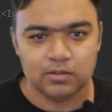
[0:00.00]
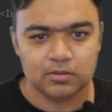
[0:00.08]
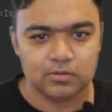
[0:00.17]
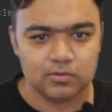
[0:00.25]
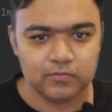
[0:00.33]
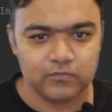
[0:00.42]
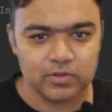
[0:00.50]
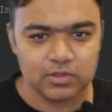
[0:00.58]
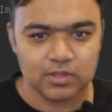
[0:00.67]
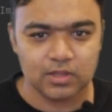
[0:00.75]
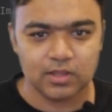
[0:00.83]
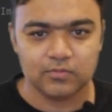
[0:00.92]
So the first
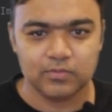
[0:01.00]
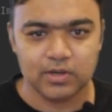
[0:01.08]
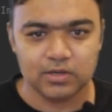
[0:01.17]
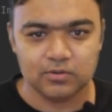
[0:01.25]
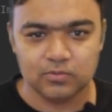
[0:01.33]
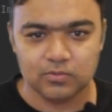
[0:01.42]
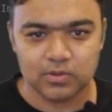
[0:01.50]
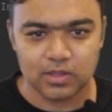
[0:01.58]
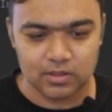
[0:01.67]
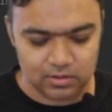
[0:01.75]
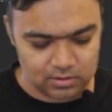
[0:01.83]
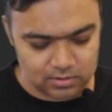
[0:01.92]
thing that we need to do
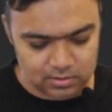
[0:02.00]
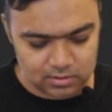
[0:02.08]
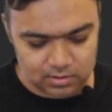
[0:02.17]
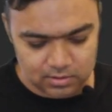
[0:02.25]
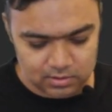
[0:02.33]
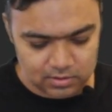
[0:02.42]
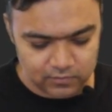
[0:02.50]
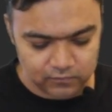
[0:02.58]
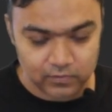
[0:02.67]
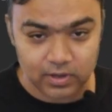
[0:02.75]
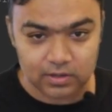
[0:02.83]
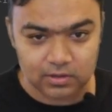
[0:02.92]
is
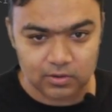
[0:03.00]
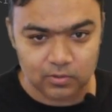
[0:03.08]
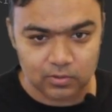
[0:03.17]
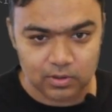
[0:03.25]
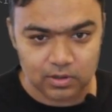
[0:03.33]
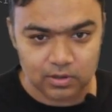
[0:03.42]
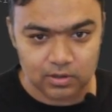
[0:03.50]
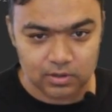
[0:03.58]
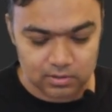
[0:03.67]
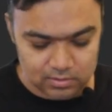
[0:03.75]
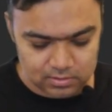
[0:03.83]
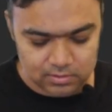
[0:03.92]
define the local
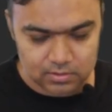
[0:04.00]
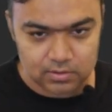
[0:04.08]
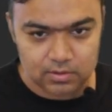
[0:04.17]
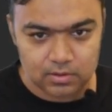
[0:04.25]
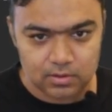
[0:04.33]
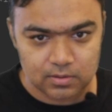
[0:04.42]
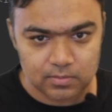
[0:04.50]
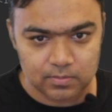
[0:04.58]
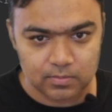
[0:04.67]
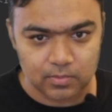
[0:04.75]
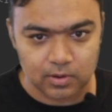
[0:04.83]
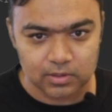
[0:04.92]

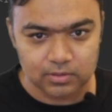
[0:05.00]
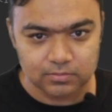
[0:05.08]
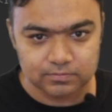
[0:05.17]
model.